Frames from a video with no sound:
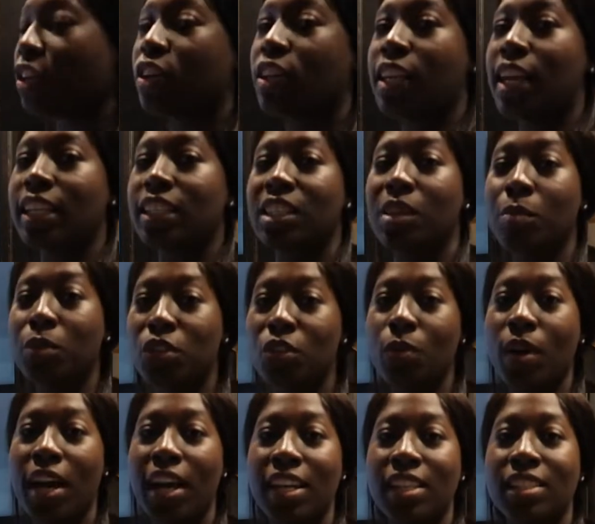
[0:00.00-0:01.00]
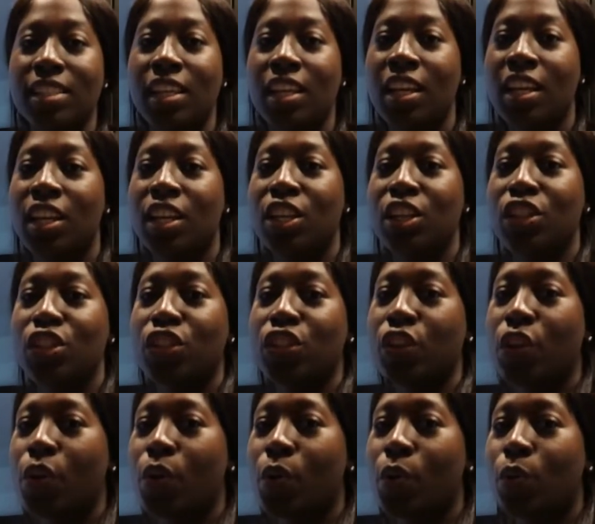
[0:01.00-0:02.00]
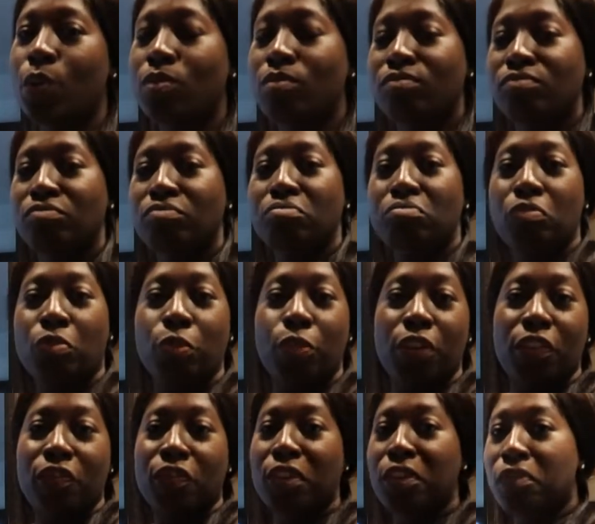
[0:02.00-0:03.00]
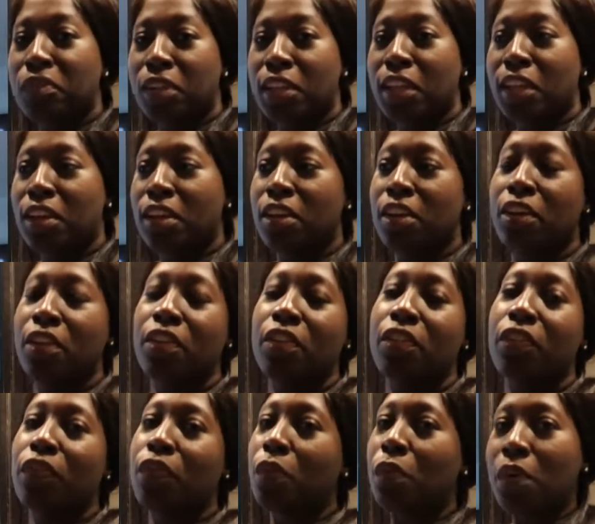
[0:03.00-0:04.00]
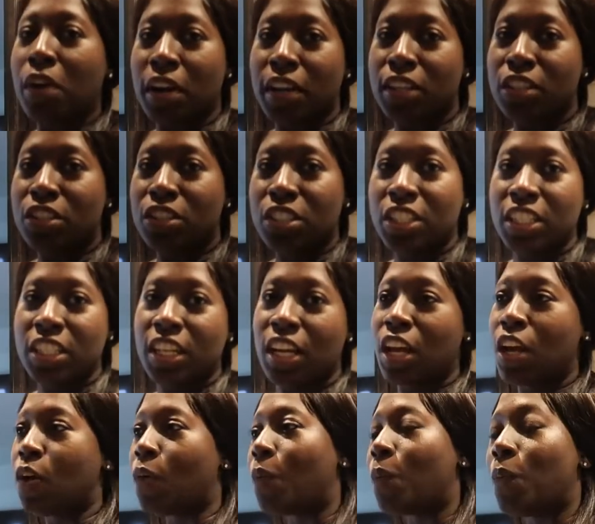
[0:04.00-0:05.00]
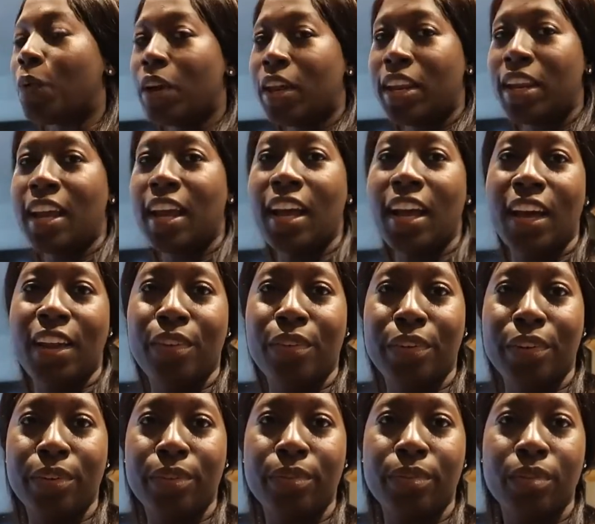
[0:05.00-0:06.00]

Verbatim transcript: on, like temperature-wise. So 350, 400, what? I don't know.